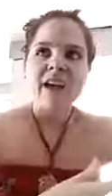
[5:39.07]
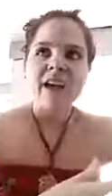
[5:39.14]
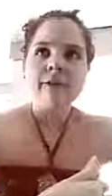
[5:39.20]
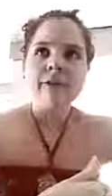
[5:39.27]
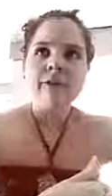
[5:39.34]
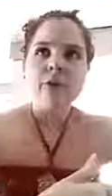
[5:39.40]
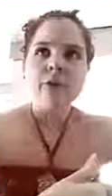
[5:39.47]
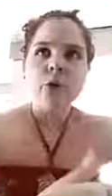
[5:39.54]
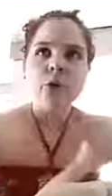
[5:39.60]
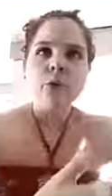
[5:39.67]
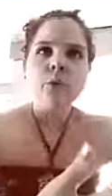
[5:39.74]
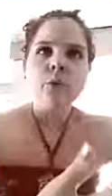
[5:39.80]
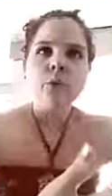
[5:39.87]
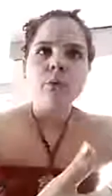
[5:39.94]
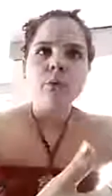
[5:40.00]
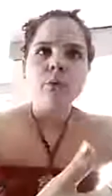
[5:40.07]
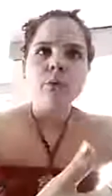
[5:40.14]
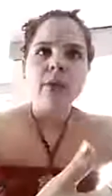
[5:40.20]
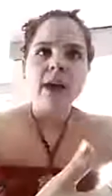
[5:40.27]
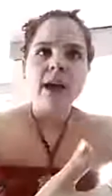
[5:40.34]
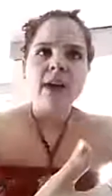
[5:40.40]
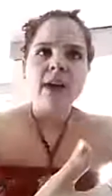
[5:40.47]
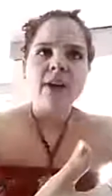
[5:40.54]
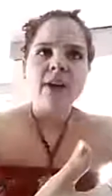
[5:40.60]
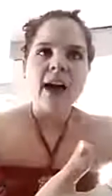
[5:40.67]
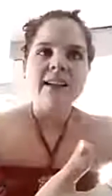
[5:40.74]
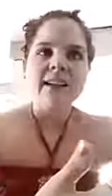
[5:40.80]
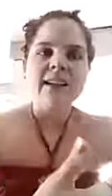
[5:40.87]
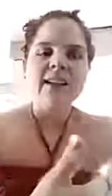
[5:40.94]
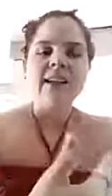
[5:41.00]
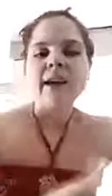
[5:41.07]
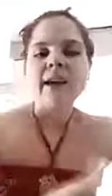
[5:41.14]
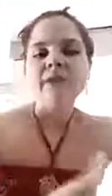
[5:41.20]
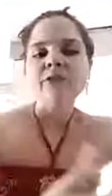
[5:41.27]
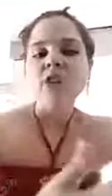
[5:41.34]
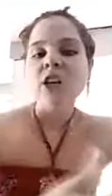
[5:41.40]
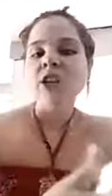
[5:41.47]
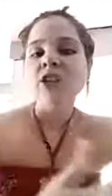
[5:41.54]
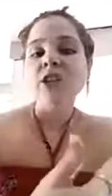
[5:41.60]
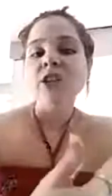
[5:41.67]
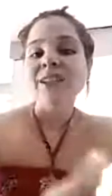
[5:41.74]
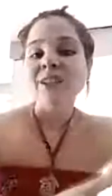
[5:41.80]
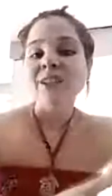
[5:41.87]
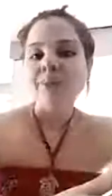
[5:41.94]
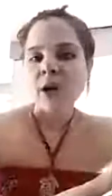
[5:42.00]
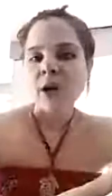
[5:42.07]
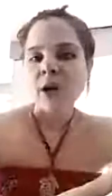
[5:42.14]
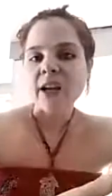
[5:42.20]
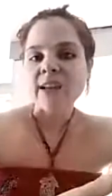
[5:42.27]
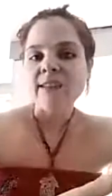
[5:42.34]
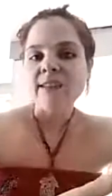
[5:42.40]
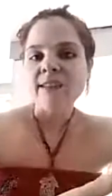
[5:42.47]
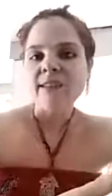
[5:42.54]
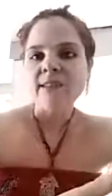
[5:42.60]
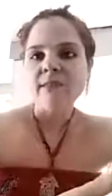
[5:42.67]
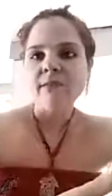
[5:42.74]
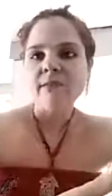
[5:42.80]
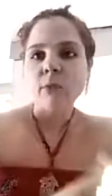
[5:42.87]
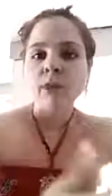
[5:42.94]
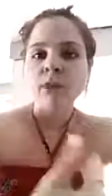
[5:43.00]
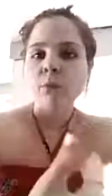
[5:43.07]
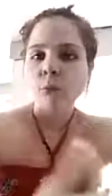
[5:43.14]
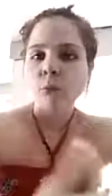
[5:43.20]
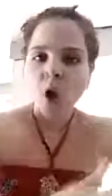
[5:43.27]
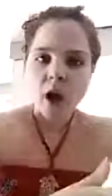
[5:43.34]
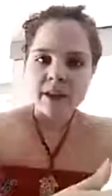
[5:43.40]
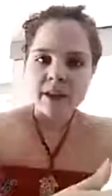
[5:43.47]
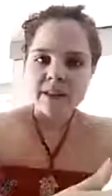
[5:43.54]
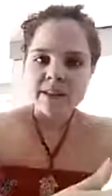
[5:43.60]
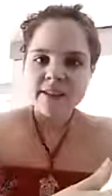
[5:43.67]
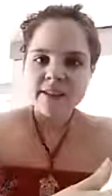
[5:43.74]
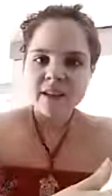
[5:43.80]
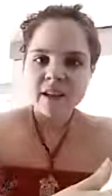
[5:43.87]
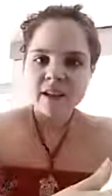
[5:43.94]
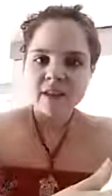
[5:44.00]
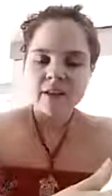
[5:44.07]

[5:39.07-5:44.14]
if you have had a life-changing experience with the products,